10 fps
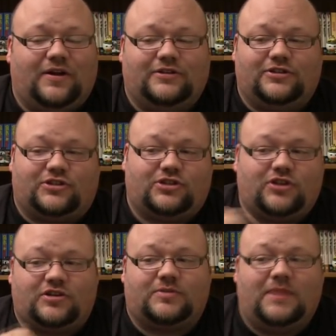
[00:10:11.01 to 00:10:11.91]
It just
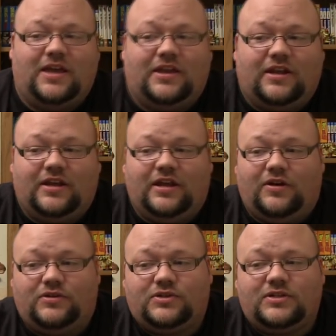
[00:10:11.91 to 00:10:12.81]
sucks me in. It
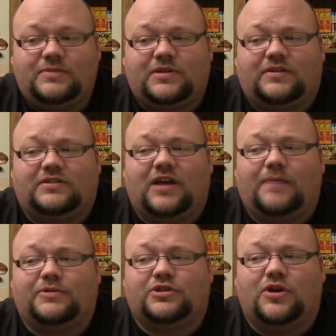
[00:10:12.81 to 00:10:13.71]
also seems like the
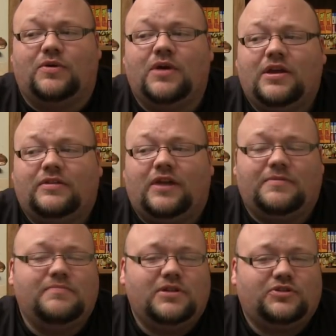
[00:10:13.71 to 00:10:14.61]
type of show that
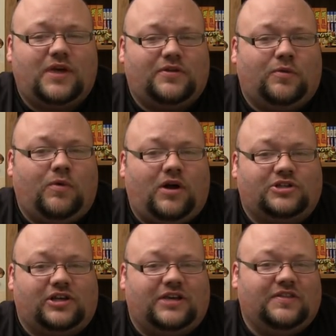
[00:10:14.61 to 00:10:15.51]
I'd much rather
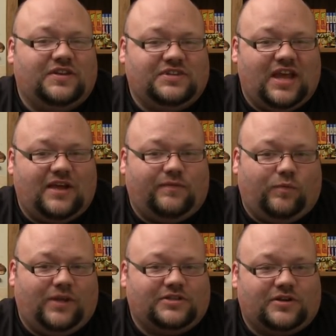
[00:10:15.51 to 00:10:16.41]
watch, like, in the dead of
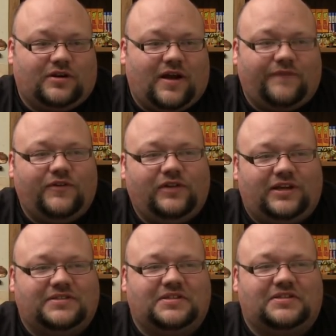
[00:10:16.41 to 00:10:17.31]
winter. I feel
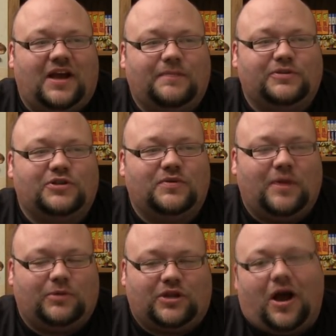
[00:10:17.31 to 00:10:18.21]
like it's the type of show
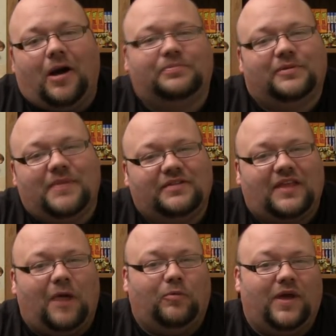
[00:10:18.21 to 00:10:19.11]
that would complement
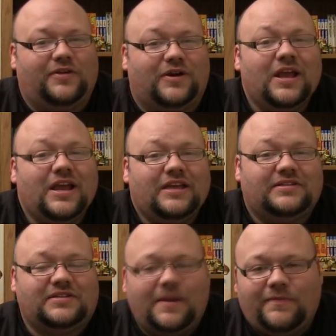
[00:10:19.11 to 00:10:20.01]
that weather. It's
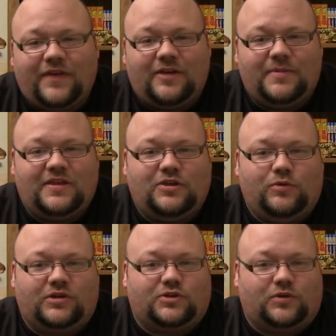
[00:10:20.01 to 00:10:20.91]
the type of anime that you
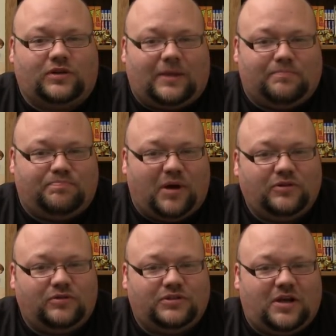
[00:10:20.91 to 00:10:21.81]
want to sort of, like,
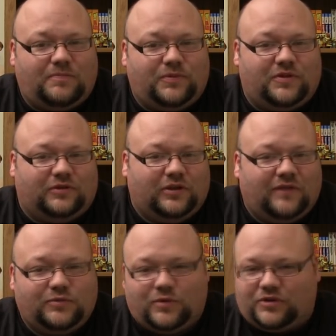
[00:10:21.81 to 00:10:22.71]
bundled up with your
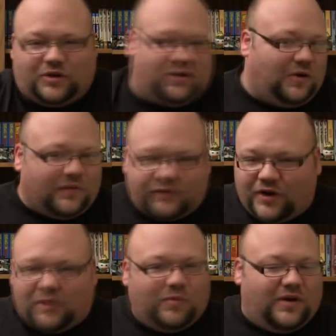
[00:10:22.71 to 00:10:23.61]
loved one, your
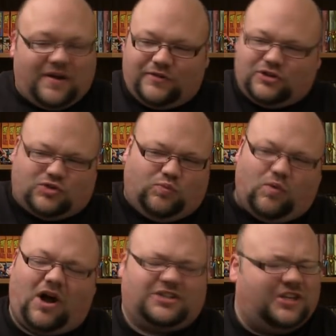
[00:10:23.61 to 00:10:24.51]
girlfriend, or whatever, and just
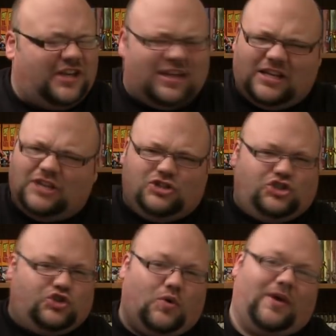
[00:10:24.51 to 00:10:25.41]
watch it and
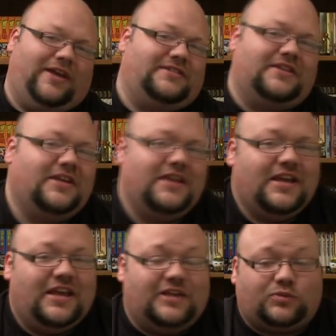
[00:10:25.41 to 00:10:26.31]
enjoy it.
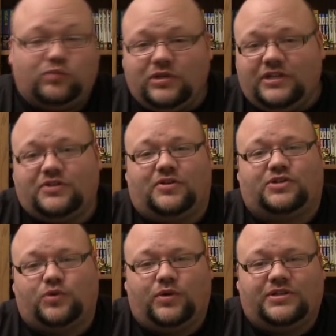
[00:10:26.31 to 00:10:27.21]
It's really dark
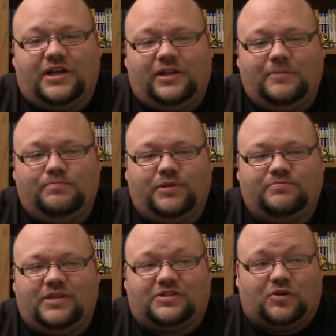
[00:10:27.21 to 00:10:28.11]
storytelling,
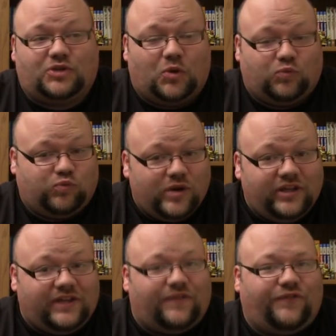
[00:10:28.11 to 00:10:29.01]
but it's also
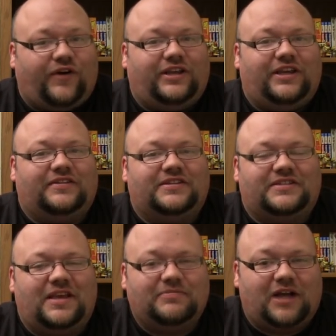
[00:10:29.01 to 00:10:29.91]
really funny at the
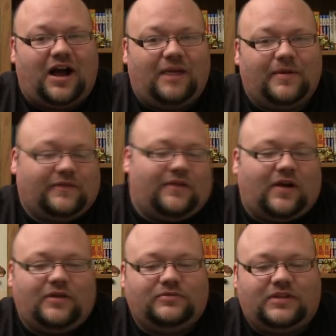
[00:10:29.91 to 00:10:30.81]
same time.
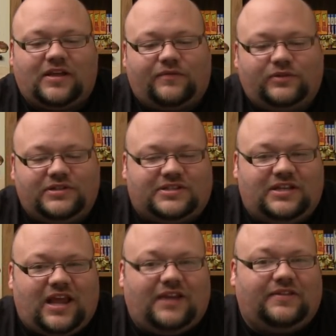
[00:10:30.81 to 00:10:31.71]
I don't think I've really
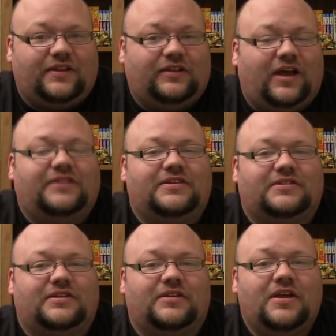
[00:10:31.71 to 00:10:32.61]
seen anything like this
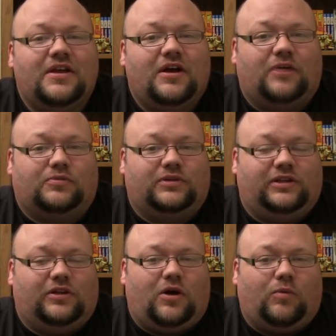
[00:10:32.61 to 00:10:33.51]
in a really
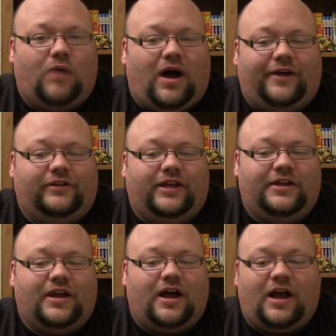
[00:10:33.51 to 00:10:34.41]
long while,
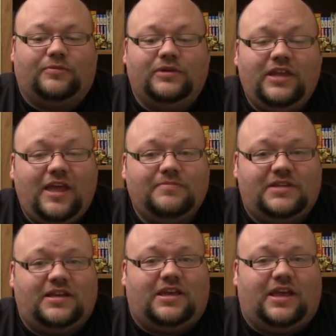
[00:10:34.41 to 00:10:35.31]
and I really am
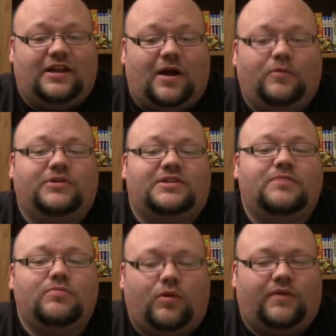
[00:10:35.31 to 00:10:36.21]
digging it. I want to see
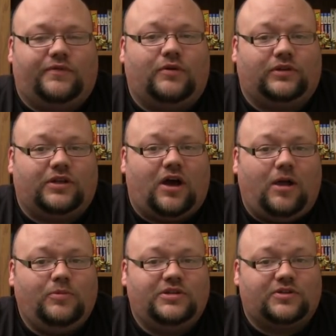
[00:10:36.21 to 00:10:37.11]
more of Golden
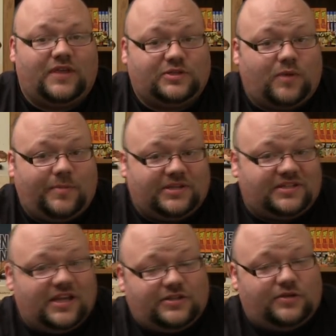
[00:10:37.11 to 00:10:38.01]
Kamuy, so that's why I'm going to
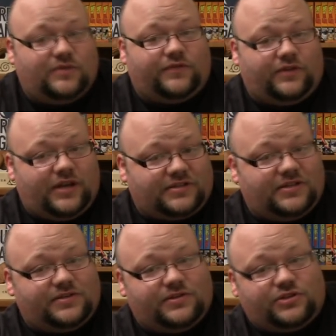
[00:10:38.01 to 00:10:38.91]
stay tuned for the next
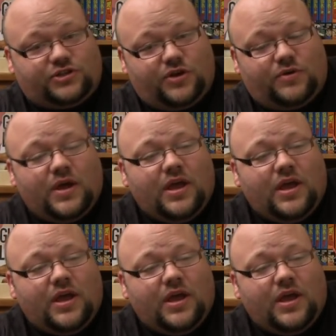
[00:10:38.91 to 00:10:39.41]
season of the show.